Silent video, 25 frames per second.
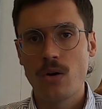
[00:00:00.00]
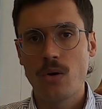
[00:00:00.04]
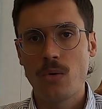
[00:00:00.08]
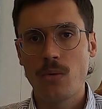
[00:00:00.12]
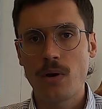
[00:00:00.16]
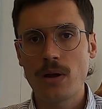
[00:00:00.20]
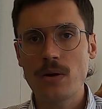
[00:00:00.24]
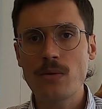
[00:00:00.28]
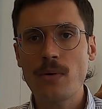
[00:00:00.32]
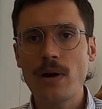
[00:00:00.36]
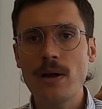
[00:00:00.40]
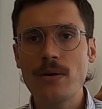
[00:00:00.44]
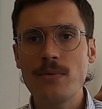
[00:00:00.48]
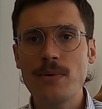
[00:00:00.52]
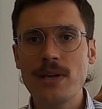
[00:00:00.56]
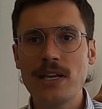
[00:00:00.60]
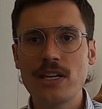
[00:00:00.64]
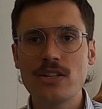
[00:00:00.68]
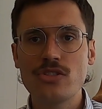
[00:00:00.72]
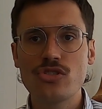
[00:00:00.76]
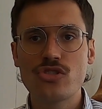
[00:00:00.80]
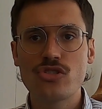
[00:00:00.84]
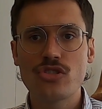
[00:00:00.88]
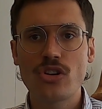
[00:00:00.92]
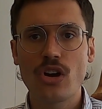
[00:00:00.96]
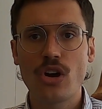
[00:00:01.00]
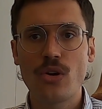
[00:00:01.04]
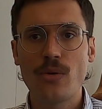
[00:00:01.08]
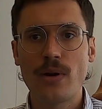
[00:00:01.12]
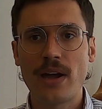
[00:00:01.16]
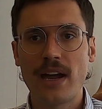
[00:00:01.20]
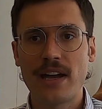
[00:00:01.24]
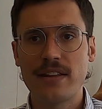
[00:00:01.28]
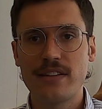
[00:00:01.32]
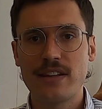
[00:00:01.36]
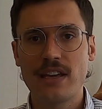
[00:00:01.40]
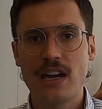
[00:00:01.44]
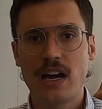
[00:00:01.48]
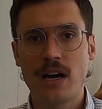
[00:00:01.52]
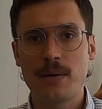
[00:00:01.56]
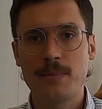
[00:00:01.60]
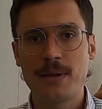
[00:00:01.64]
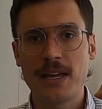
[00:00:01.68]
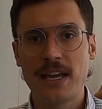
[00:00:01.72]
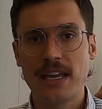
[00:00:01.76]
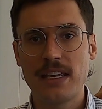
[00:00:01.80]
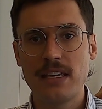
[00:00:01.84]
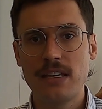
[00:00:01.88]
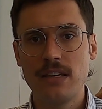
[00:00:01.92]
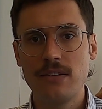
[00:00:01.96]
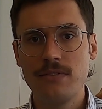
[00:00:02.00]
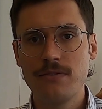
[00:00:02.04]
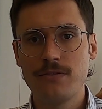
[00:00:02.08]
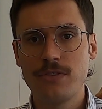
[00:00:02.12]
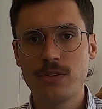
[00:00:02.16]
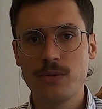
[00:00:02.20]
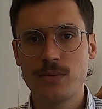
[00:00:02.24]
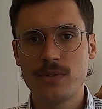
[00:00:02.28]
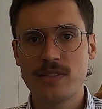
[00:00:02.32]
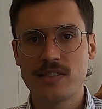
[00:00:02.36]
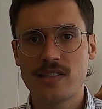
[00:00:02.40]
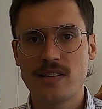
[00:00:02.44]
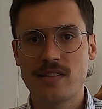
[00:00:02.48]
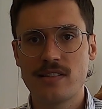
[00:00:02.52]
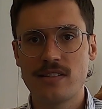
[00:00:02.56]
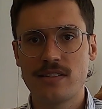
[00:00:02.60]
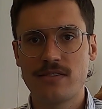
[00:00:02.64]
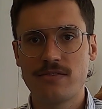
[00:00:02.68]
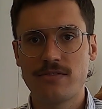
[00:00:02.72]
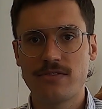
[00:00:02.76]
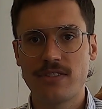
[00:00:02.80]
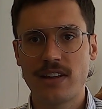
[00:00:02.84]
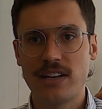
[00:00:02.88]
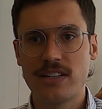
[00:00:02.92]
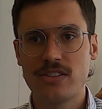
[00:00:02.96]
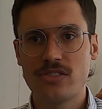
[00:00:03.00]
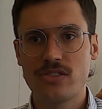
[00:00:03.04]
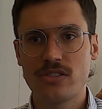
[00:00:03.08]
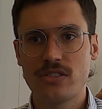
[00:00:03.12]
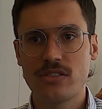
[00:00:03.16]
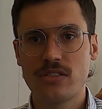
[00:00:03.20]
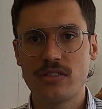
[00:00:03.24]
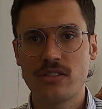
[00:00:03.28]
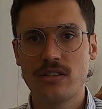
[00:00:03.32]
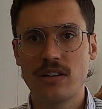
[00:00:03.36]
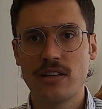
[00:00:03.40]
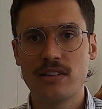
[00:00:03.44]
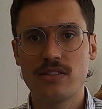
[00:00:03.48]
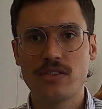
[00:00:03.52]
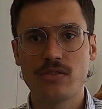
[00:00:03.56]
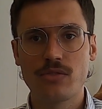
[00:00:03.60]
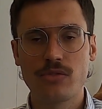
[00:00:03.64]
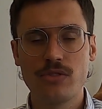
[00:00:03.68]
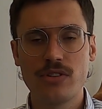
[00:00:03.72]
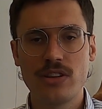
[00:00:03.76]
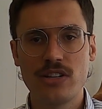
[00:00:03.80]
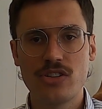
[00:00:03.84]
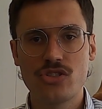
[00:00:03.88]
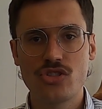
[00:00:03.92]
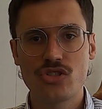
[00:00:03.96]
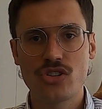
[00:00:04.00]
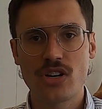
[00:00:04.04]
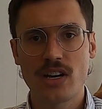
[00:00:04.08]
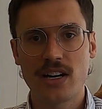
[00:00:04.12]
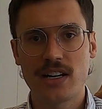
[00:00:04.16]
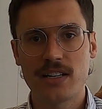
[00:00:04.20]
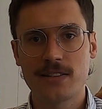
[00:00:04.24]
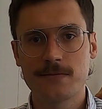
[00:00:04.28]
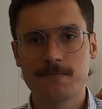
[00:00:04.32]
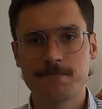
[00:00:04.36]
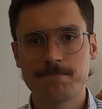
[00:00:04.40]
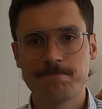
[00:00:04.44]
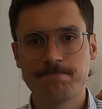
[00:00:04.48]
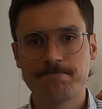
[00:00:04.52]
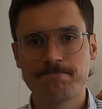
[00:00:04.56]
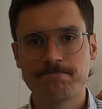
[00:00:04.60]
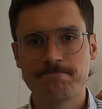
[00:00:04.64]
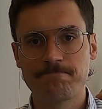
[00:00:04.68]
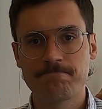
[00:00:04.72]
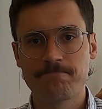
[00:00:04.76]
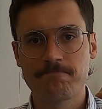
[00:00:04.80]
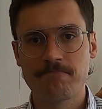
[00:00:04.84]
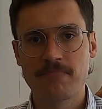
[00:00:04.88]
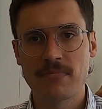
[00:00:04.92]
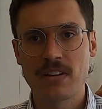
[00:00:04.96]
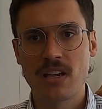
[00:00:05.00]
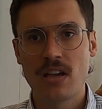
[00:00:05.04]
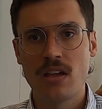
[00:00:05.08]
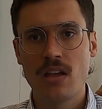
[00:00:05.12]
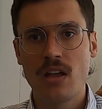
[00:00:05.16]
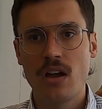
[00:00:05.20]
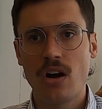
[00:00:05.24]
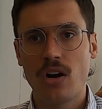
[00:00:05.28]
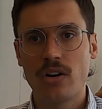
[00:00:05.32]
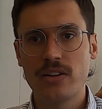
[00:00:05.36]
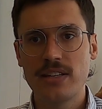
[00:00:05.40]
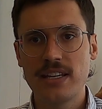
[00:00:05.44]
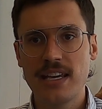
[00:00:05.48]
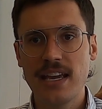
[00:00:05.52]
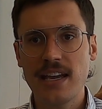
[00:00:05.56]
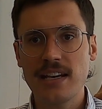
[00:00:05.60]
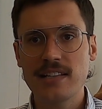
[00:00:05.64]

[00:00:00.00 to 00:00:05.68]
One way we can show how the RBA influences inflation is through this chart. On the